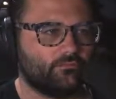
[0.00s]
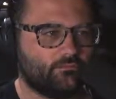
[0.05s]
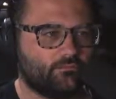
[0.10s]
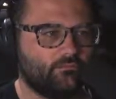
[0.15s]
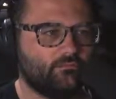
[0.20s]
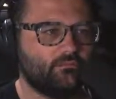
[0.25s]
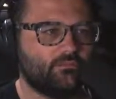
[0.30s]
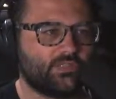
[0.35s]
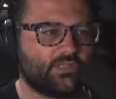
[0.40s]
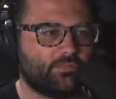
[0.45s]

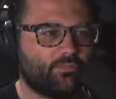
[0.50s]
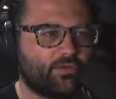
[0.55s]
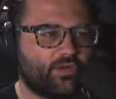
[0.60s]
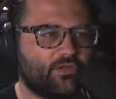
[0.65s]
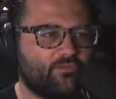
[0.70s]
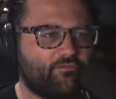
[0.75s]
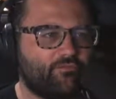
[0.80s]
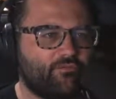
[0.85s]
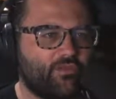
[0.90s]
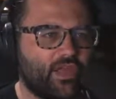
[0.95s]
it's a pretty
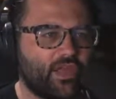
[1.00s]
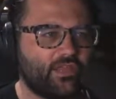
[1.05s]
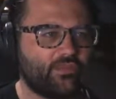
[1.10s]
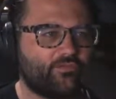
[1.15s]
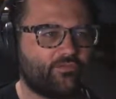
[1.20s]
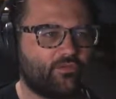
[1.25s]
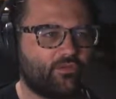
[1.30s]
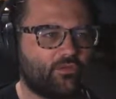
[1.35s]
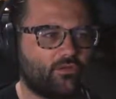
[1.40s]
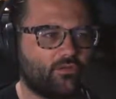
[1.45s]

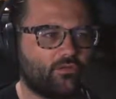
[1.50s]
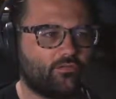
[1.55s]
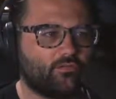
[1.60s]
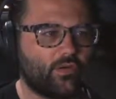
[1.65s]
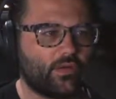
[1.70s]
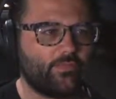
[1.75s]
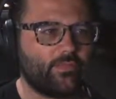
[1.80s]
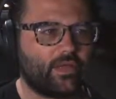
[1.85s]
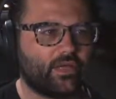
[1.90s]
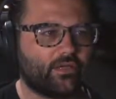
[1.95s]
faithful
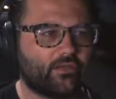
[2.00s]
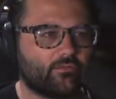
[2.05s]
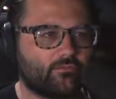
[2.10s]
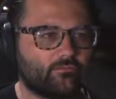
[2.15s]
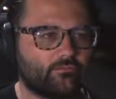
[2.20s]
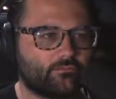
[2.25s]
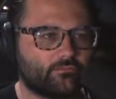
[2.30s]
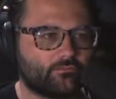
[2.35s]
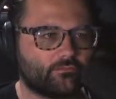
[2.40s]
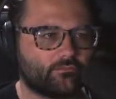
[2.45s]
remake.
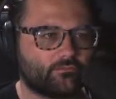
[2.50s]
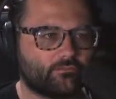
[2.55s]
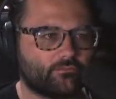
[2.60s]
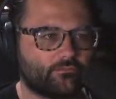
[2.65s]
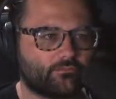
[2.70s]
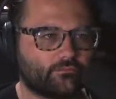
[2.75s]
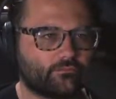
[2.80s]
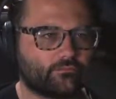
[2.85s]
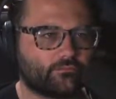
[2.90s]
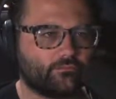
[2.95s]

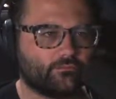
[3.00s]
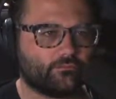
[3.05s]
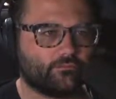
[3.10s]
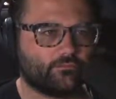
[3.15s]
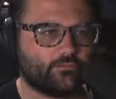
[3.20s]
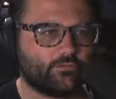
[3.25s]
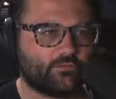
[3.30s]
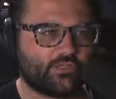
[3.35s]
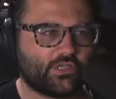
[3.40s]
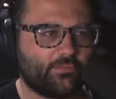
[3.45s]

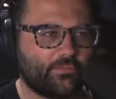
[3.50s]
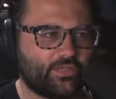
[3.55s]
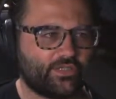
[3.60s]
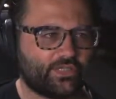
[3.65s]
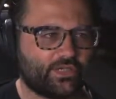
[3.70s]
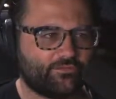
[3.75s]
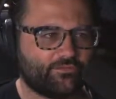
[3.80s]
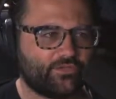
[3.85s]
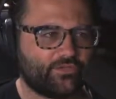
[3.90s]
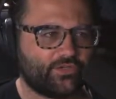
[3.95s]
Which can be
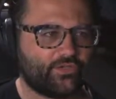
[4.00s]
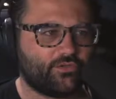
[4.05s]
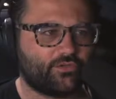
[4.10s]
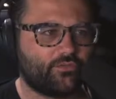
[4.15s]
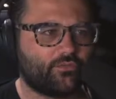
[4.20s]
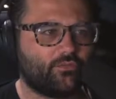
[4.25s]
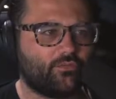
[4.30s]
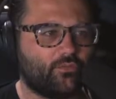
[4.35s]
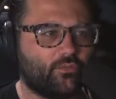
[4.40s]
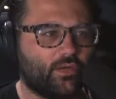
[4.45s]
tough to
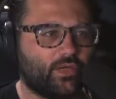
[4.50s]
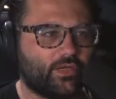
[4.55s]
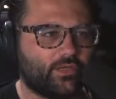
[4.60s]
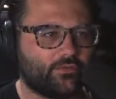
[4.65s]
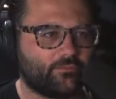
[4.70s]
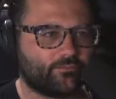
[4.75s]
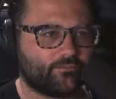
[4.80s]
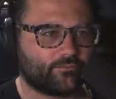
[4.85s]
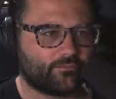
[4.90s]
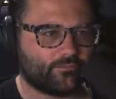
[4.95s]
do when...